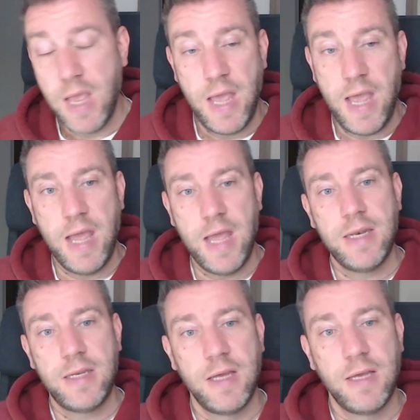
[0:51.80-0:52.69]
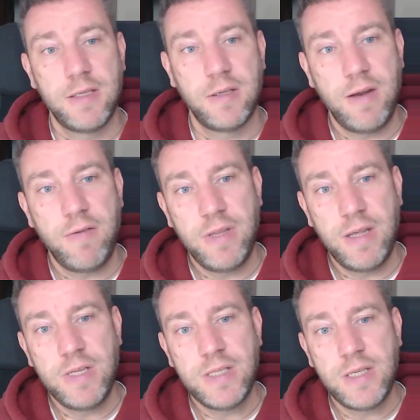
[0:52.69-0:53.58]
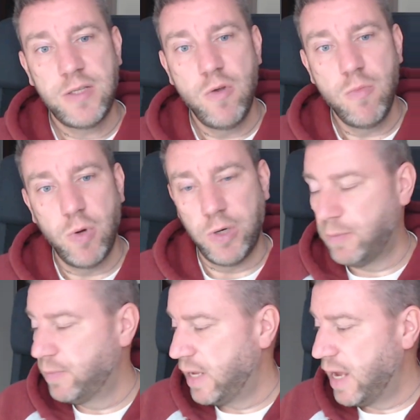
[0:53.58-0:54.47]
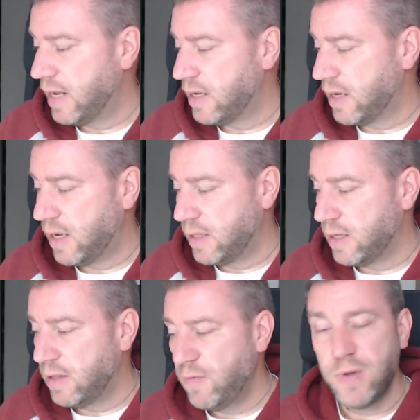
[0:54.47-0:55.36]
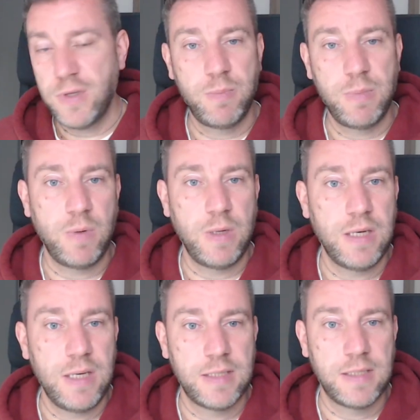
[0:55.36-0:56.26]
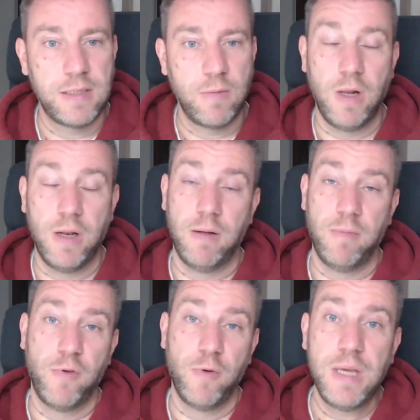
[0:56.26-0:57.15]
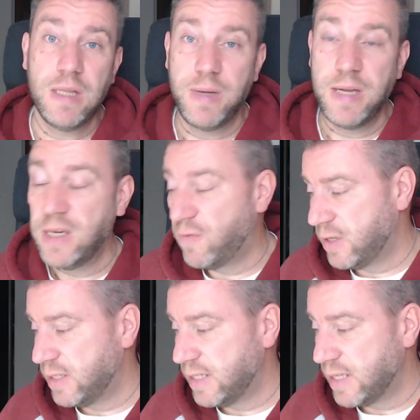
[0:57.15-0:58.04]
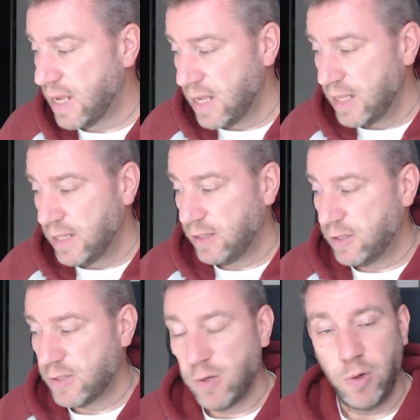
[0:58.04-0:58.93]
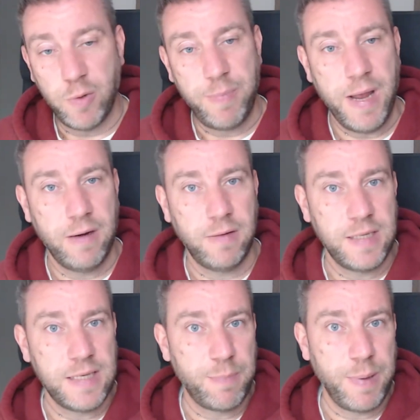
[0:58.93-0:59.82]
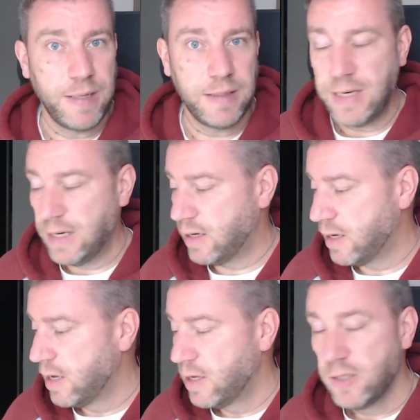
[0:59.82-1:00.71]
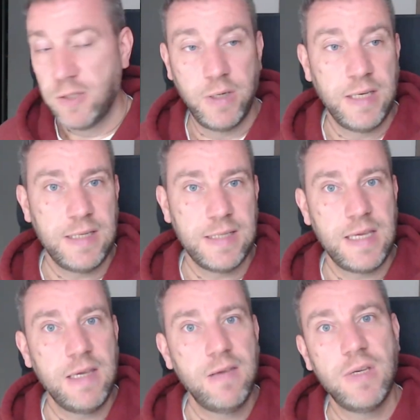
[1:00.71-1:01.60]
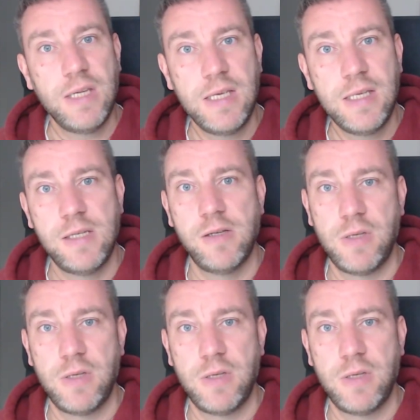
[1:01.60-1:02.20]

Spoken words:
And so there is this new model, and the difference between this, well, for me the main difference is that the solar panel is built in, so it is even easier to